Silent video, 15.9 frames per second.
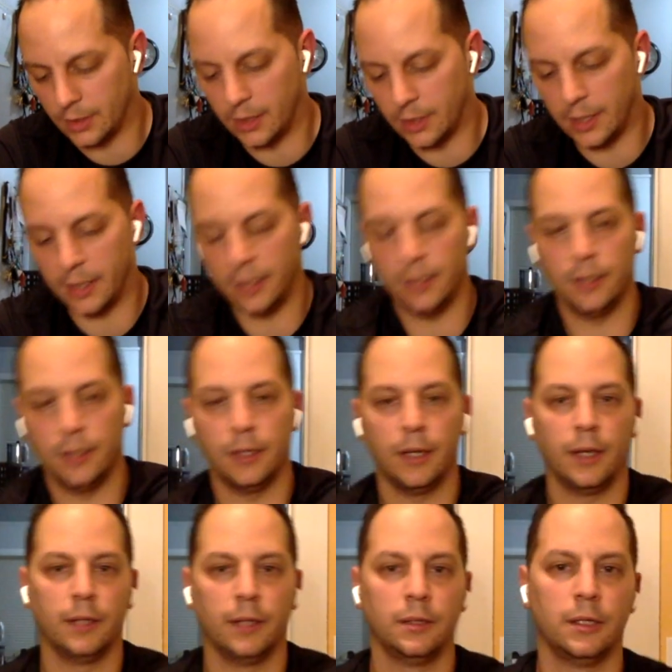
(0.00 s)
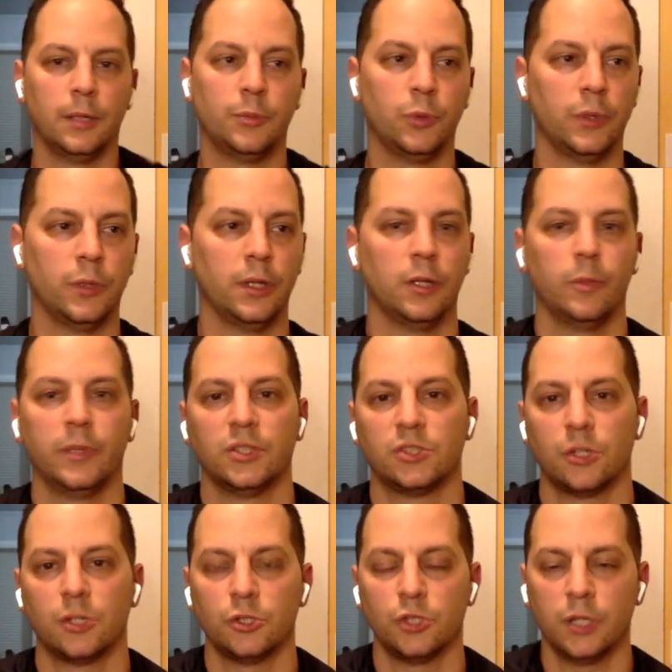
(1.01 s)
I ended up doing a little bit of
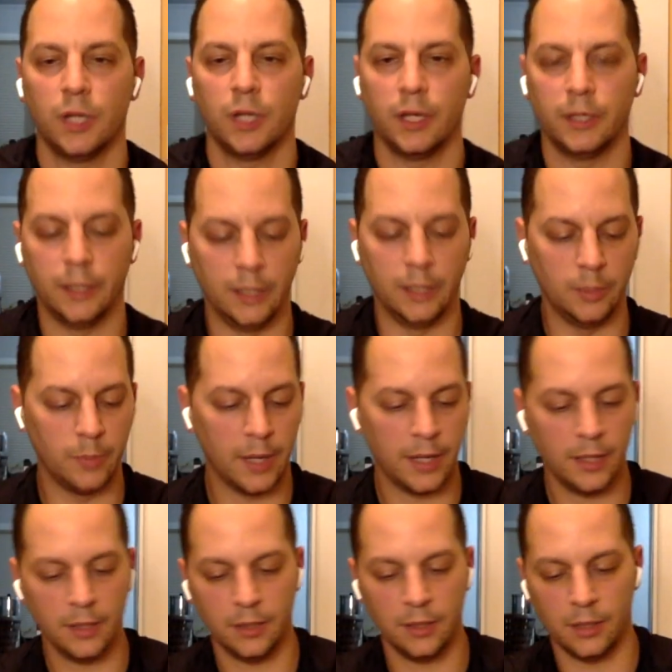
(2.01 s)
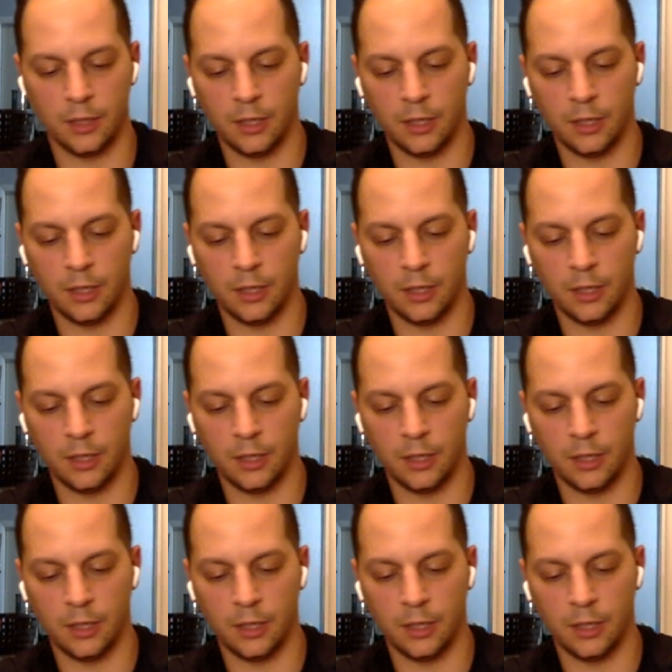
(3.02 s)
searching on eBay.